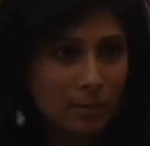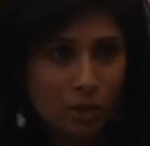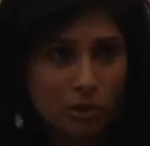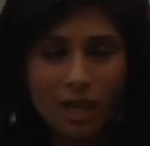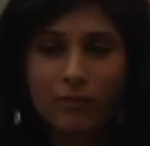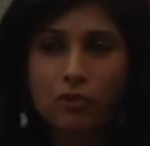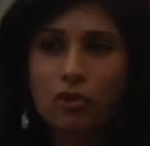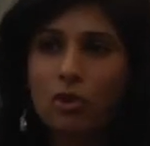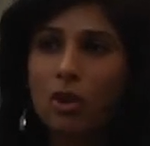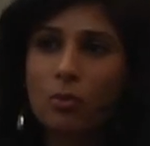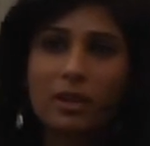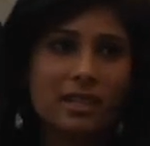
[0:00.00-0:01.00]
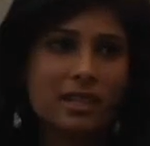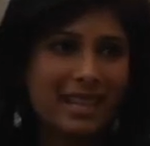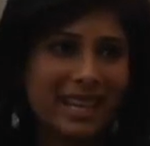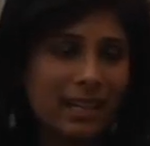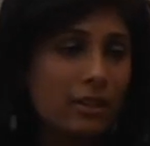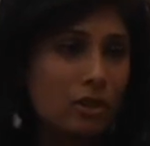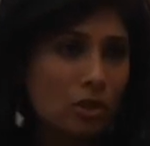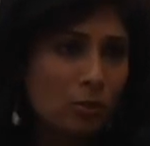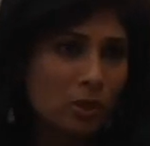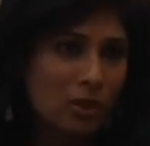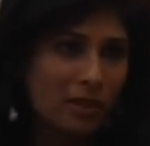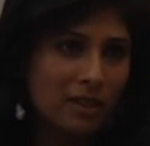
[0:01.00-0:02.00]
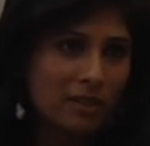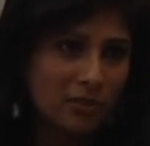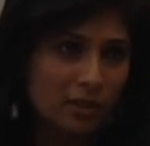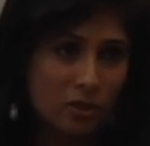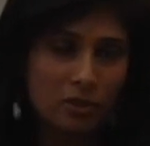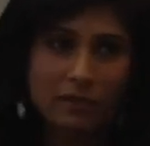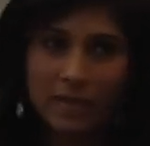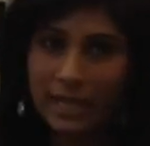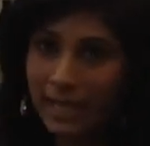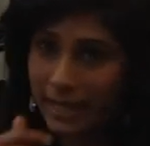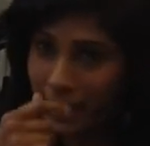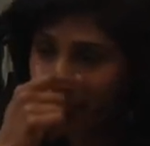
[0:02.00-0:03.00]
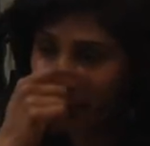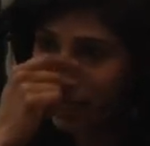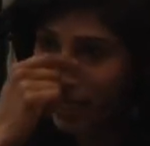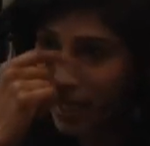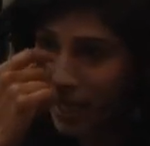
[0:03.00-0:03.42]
because after all, what it tells you when you have an inversion of the yield curve